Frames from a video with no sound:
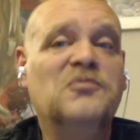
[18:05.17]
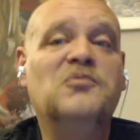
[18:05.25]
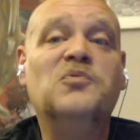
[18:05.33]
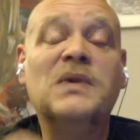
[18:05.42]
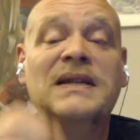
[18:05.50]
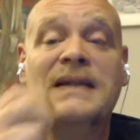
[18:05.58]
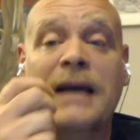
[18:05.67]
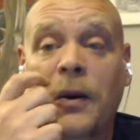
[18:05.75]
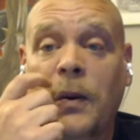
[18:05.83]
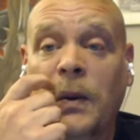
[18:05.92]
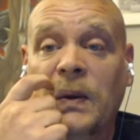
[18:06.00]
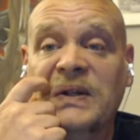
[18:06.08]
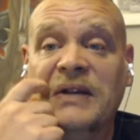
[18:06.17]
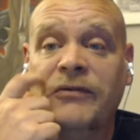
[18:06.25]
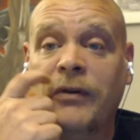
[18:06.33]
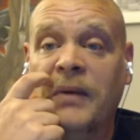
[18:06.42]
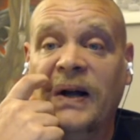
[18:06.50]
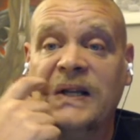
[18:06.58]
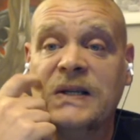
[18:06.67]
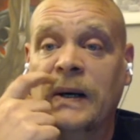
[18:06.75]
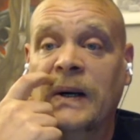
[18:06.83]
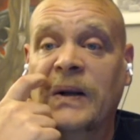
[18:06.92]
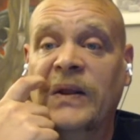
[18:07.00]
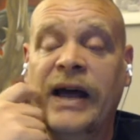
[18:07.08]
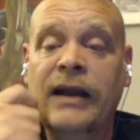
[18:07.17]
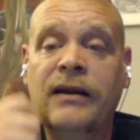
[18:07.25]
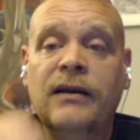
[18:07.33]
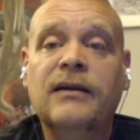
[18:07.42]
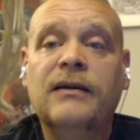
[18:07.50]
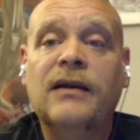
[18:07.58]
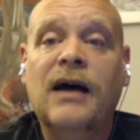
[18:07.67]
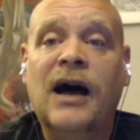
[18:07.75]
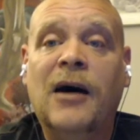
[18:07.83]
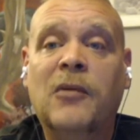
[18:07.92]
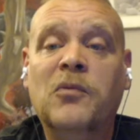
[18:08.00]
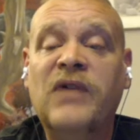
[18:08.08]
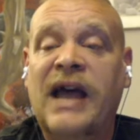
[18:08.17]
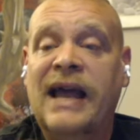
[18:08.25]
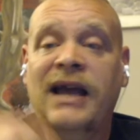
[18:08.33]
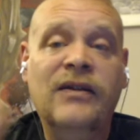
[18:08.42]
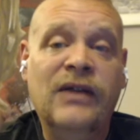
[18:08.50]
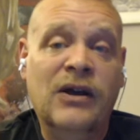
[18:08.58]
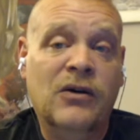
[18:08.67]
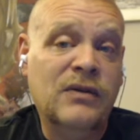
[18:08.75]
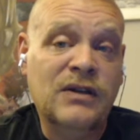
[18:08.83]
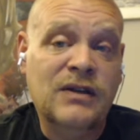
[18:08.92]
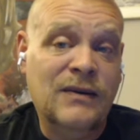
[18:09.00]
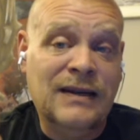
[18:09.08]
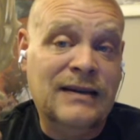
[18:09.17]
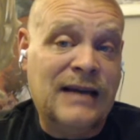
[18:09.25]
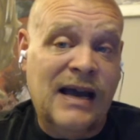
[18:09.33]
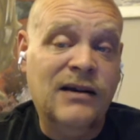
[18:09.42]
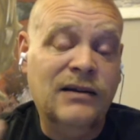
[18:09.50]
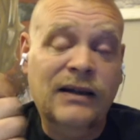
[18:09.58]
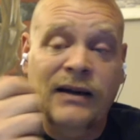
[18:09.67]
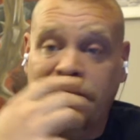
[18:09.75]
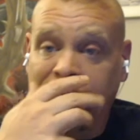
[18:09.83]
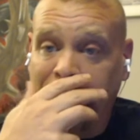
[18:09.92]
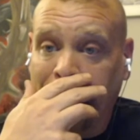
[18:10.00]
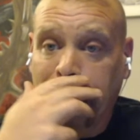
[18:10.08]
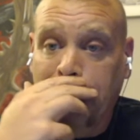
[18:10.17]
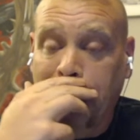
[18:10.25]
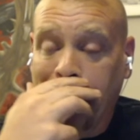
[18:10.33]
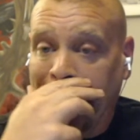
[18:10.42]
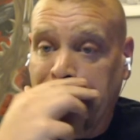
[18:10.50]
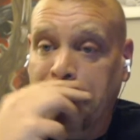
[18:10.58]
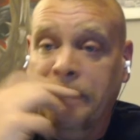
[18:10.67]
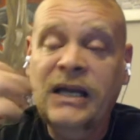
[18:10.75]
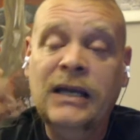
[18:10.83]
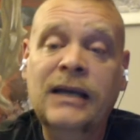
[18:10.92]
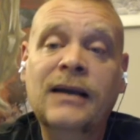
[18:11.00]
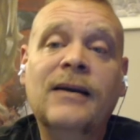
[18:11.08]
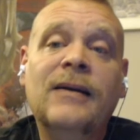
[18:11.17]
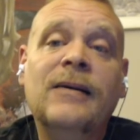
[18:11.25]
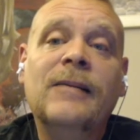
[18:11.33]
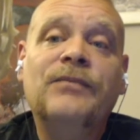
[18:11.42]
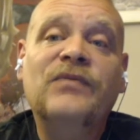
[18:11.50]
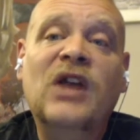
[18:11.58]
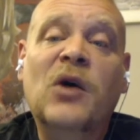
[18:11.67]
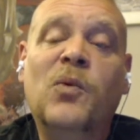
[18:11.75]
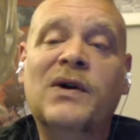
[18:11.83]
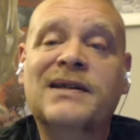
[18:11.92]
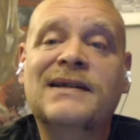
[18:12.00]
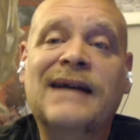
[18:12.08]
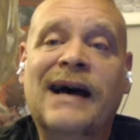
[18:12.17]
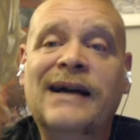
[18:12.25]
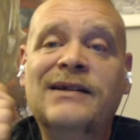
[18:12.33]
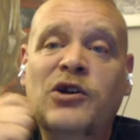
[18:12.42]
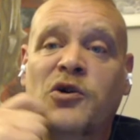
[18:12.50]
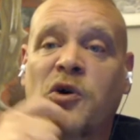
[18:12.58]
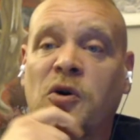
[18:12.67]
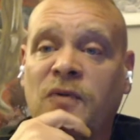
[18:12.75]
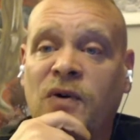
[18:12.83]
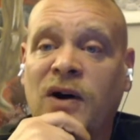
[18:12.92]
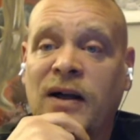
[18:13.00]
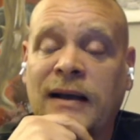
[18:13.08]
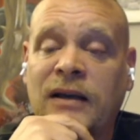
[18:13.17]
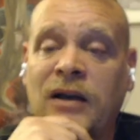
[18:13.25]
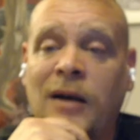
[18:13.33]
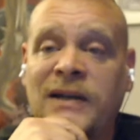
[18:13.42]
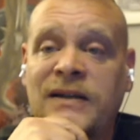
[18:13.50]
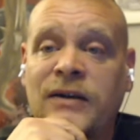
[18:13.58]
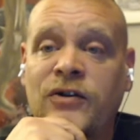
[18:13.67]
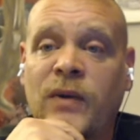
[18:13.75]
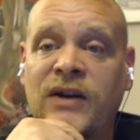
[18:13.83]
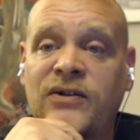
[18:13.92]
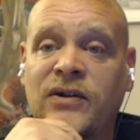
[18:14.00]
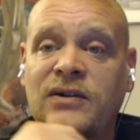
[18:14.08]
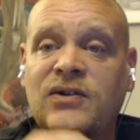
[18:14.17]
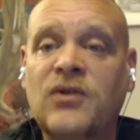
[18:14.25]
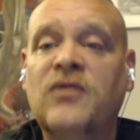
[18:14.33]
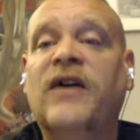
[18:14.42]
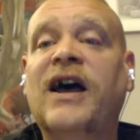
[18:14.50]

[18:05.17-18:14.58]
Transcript: was a whole different monster that, A, the onus was entirely on them, and B, it wasn't tied to your overall economic situation. So if